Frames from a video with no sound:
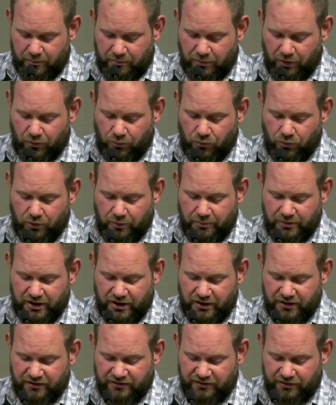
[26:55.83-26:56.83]
but
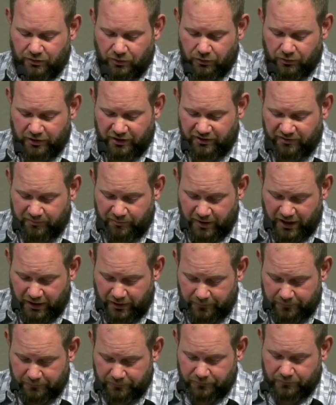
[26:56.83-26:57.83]
woman is the glory of
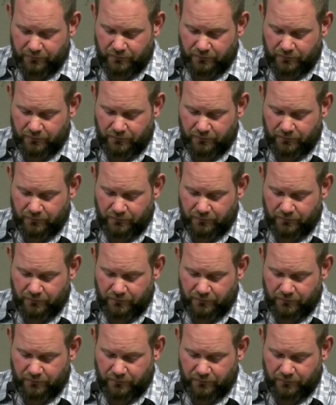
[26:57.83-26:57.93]
man.